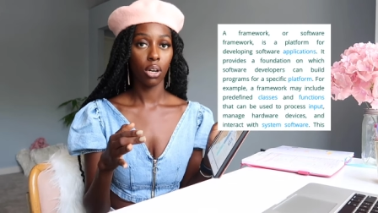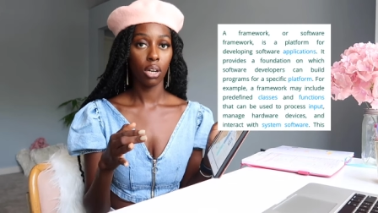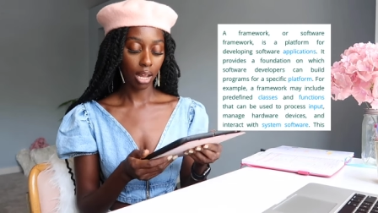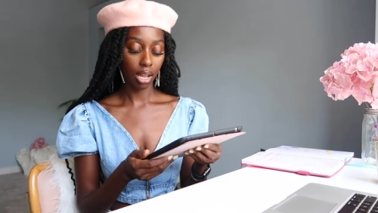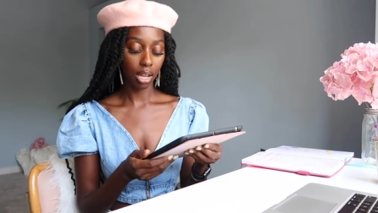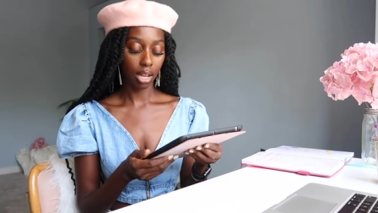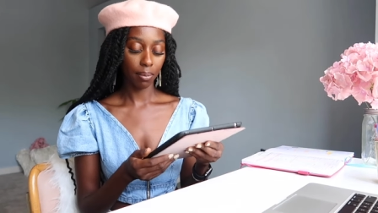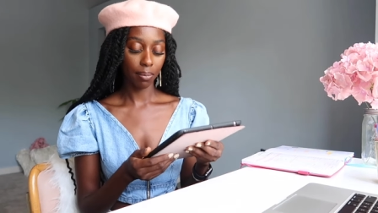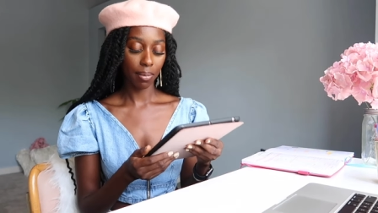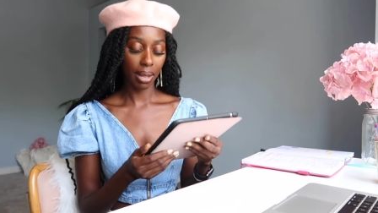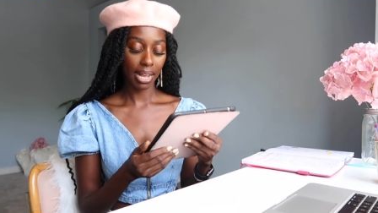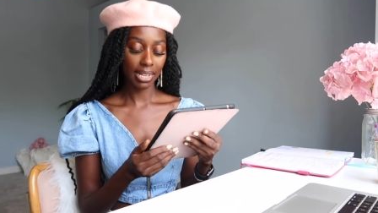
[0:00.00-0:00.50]

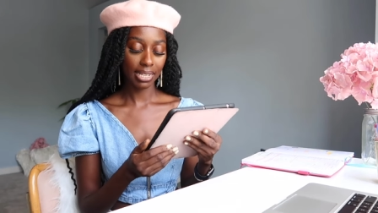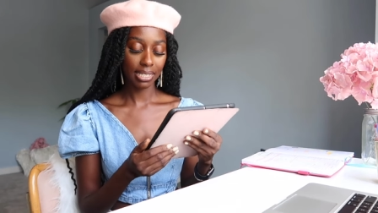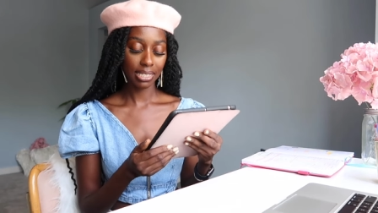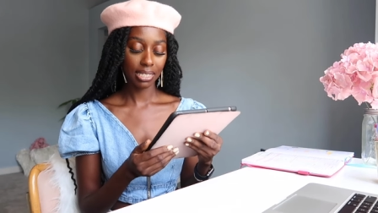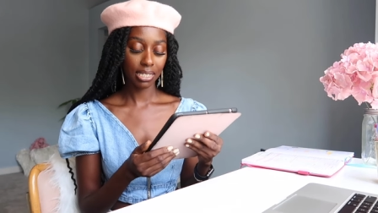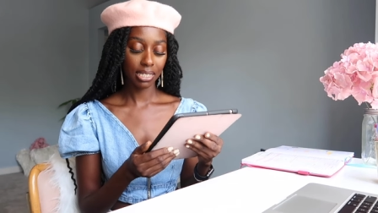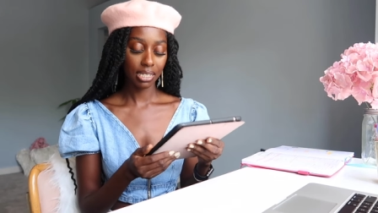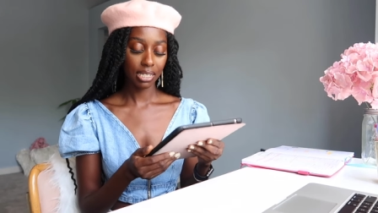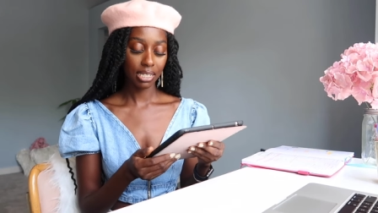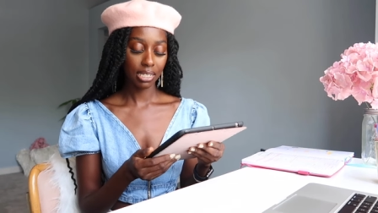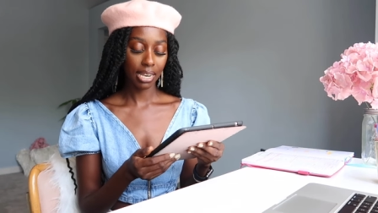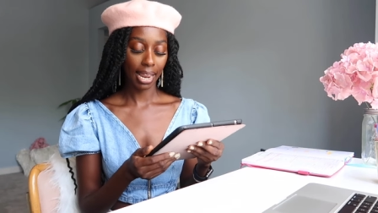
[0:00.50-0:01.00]
Um, I
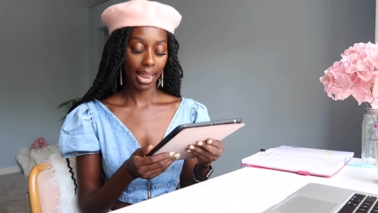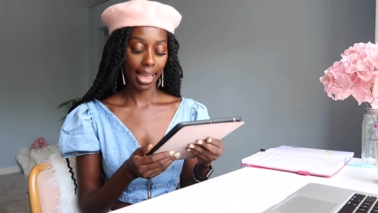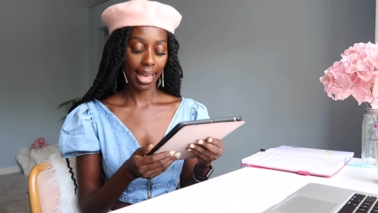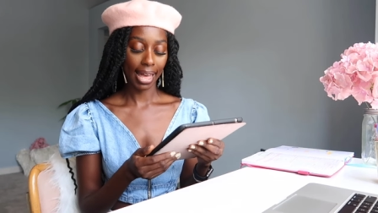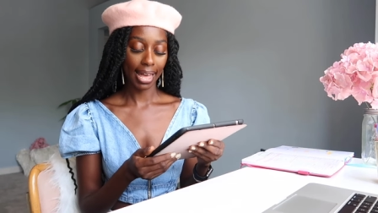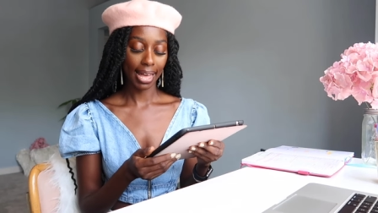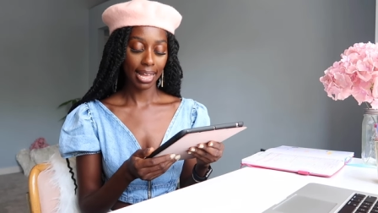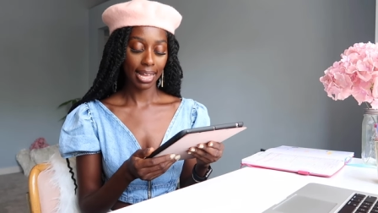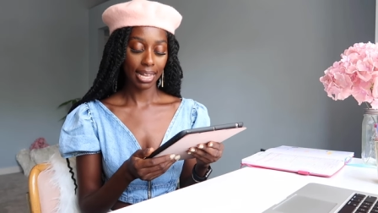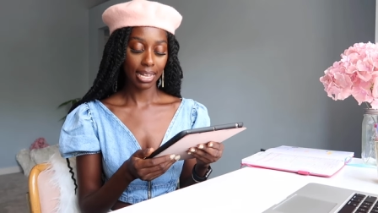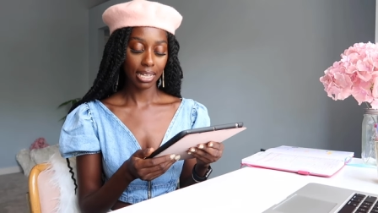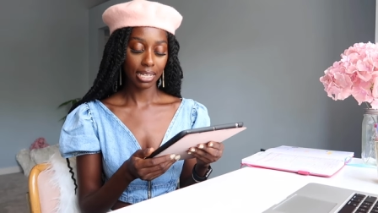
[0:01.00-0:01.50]
didn't
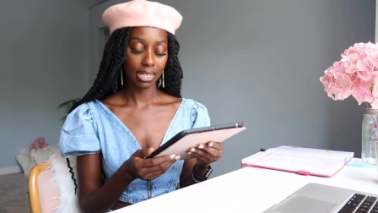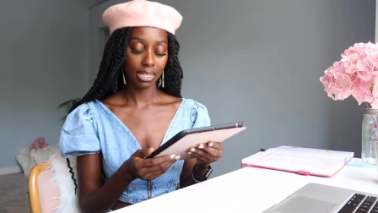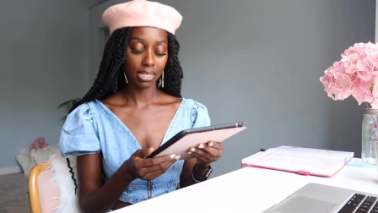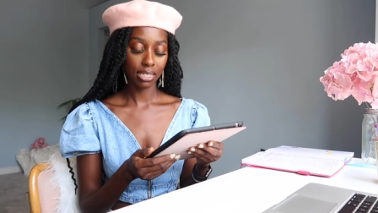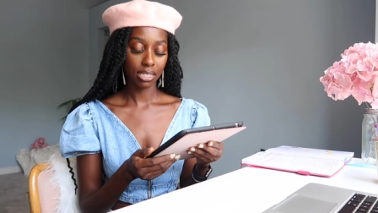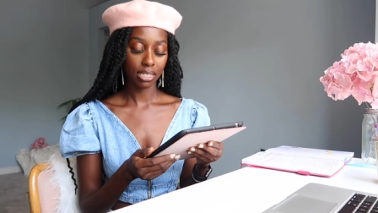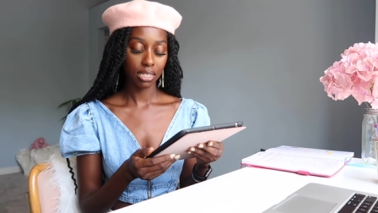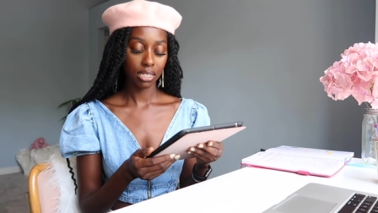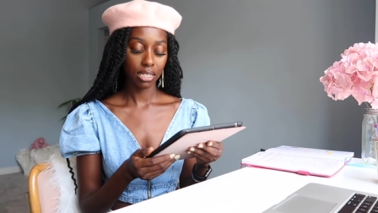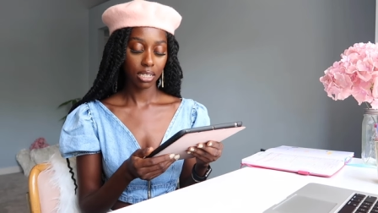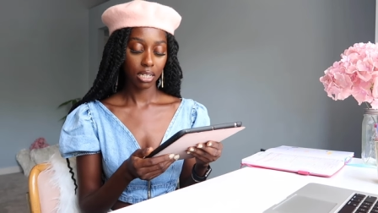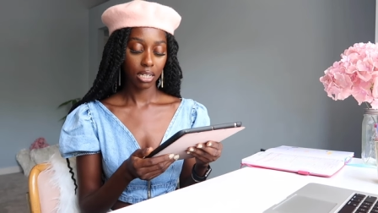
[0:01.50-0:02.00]
add
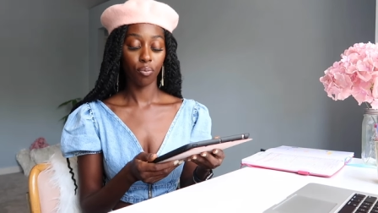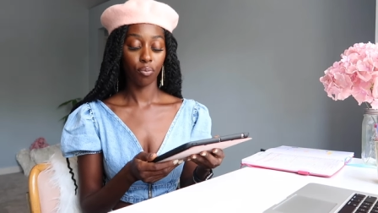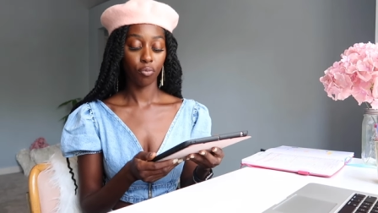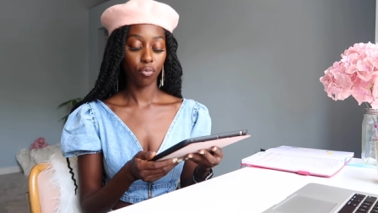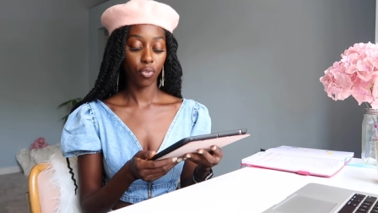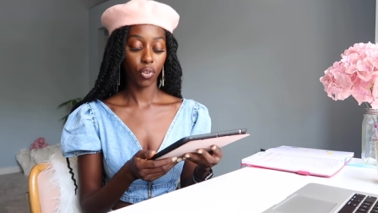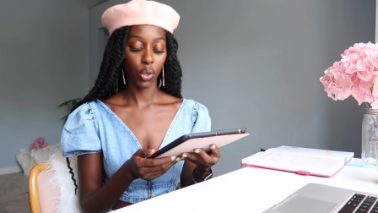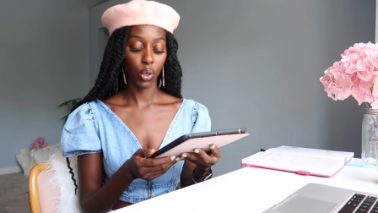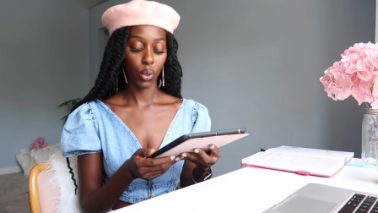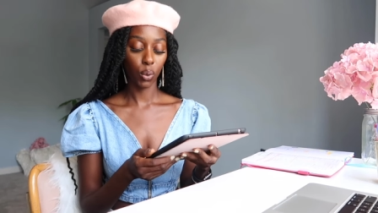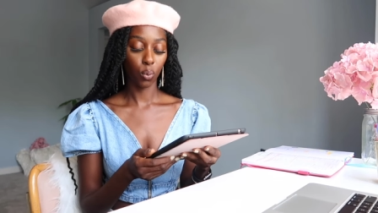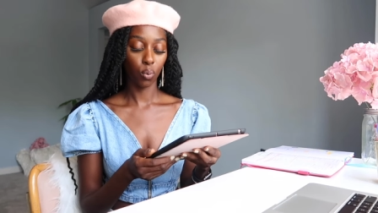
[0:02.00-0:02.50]

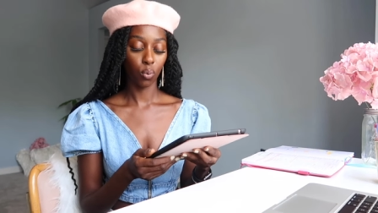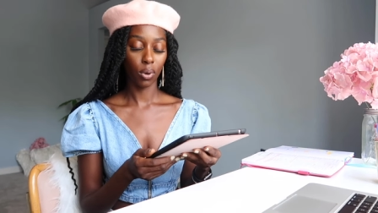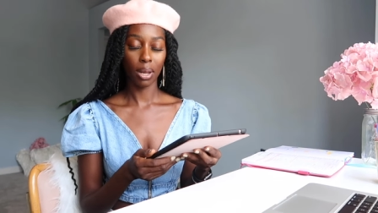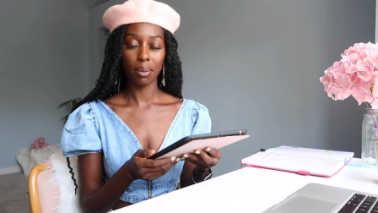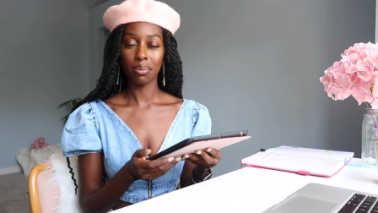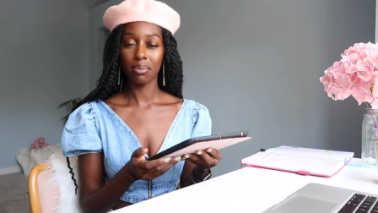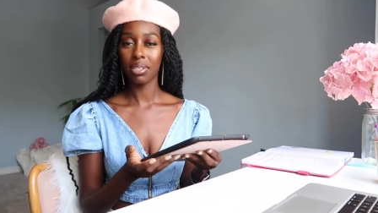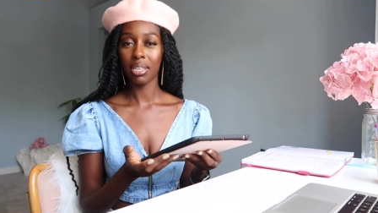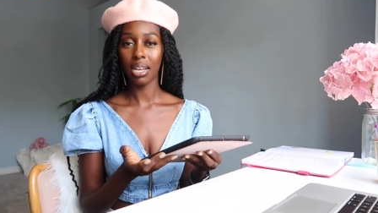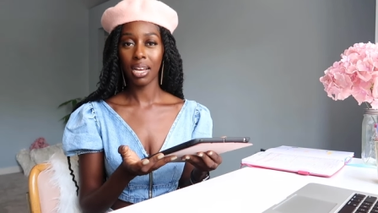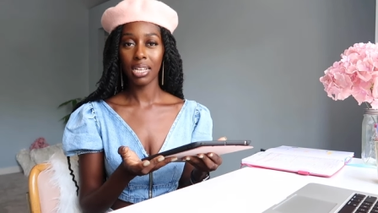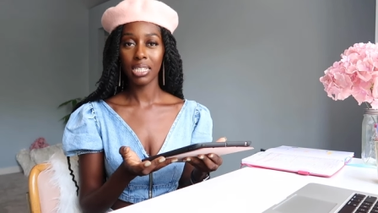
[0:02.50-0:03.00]
for
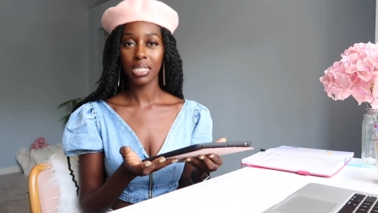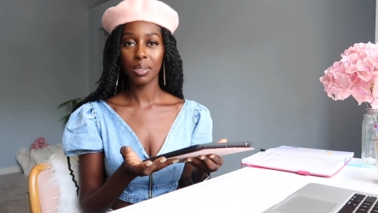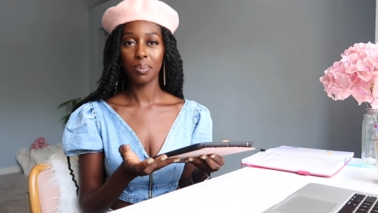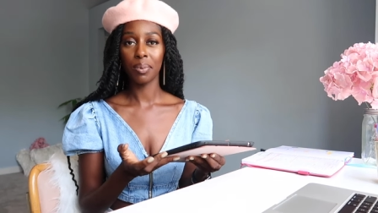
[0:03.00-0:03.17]
websites,